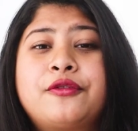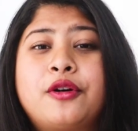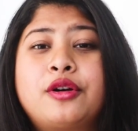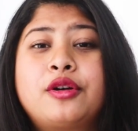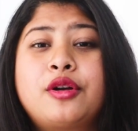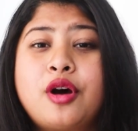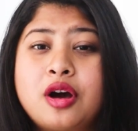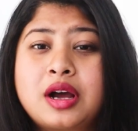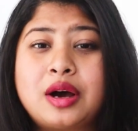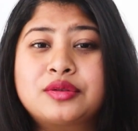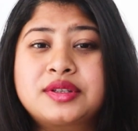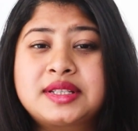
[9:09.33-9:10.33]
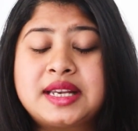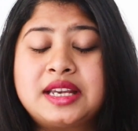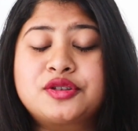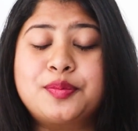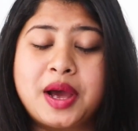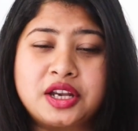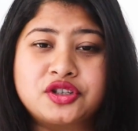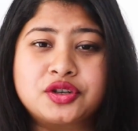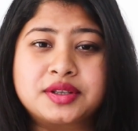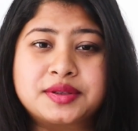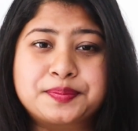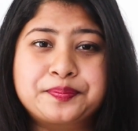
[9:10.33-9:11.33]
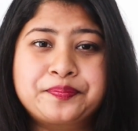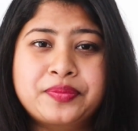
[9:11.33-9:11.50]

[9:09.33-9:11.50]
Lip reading: for knockout stage matches.